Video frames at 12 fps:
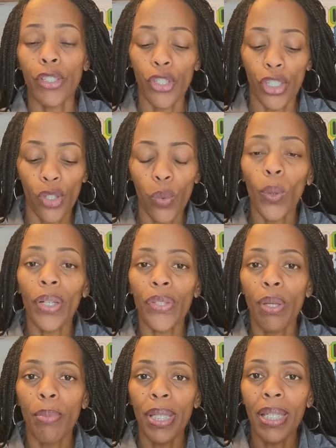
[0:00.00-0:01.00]
just want
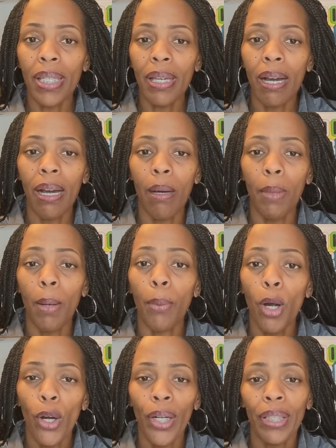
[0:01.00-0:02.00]
to be a
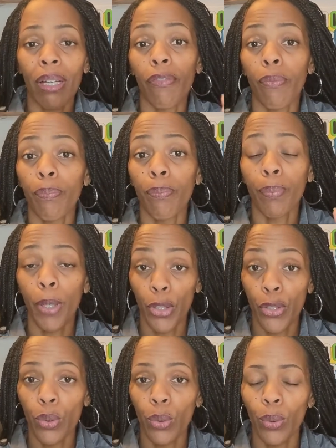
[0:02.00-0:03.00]
part of
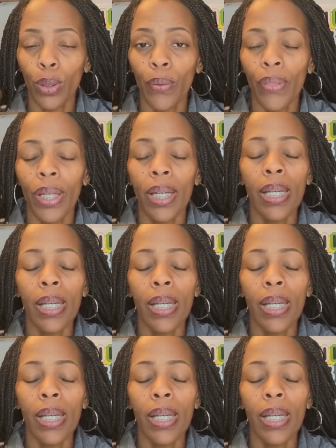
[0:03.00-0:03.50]
personal growth.